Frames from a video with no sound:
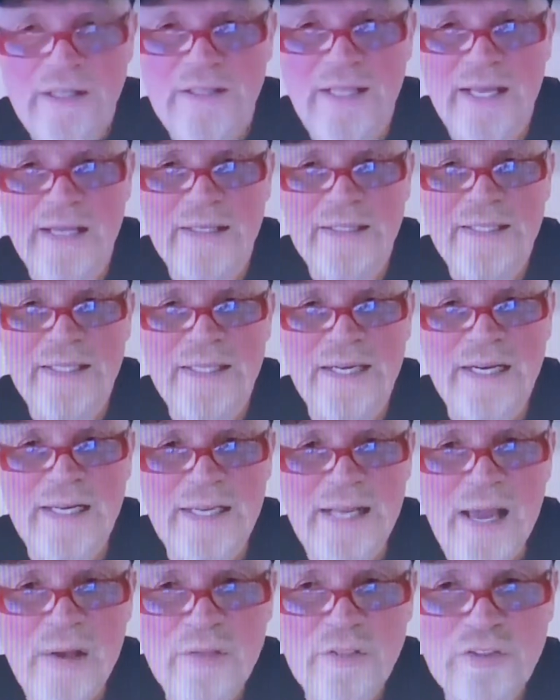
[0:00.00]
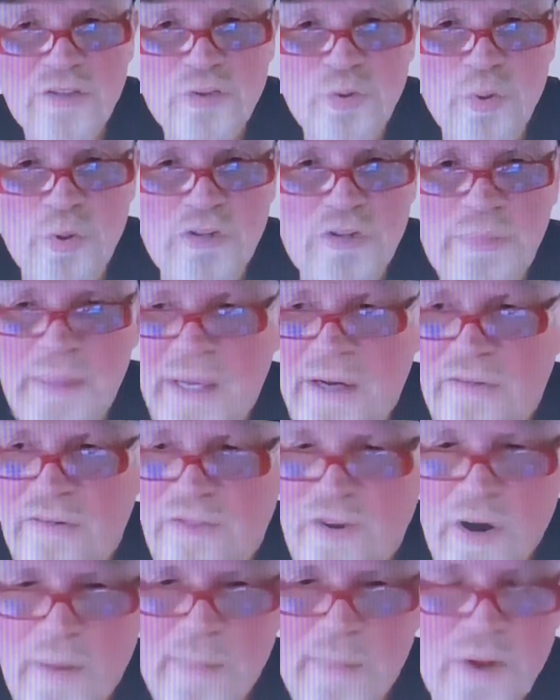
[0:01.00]
that allow this to expand
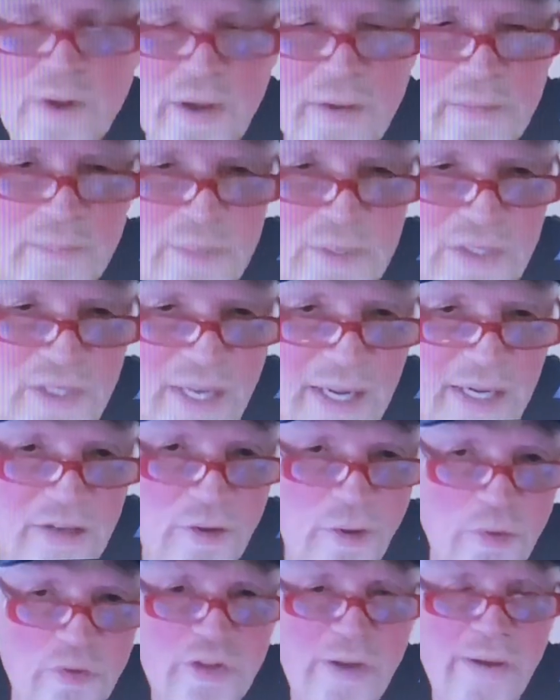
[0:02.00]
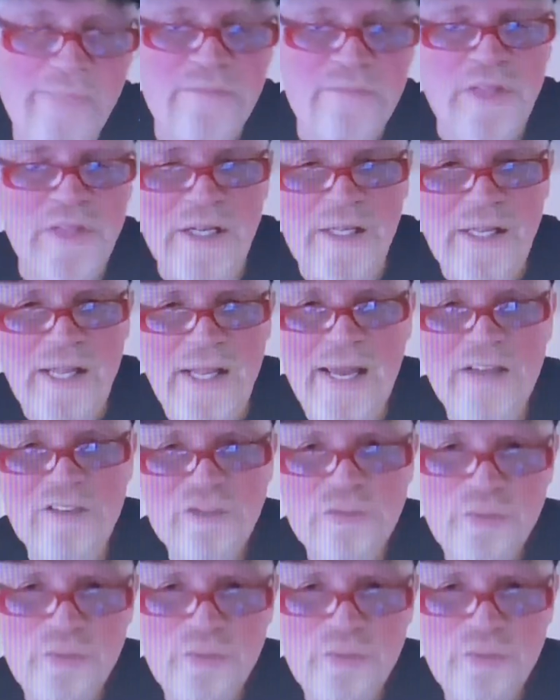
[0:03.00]
far beyond botanicals. The last